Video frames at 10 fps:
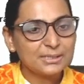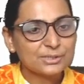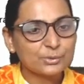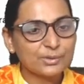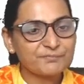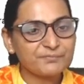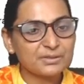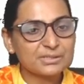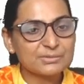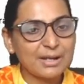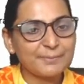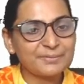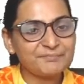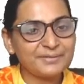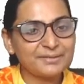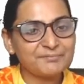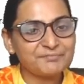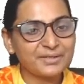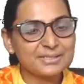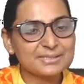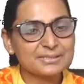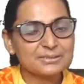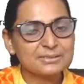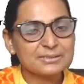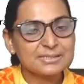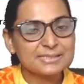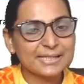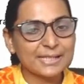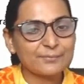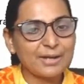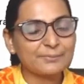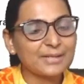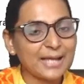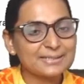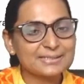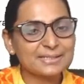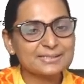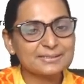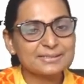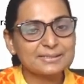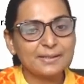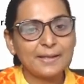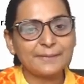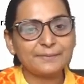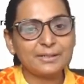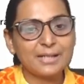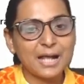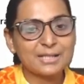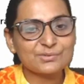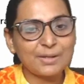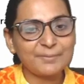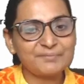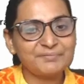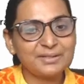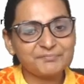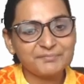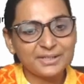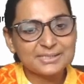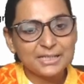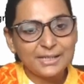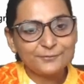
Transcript: So your first rapid filling phase, second diastasis, and the last rapid filling phase.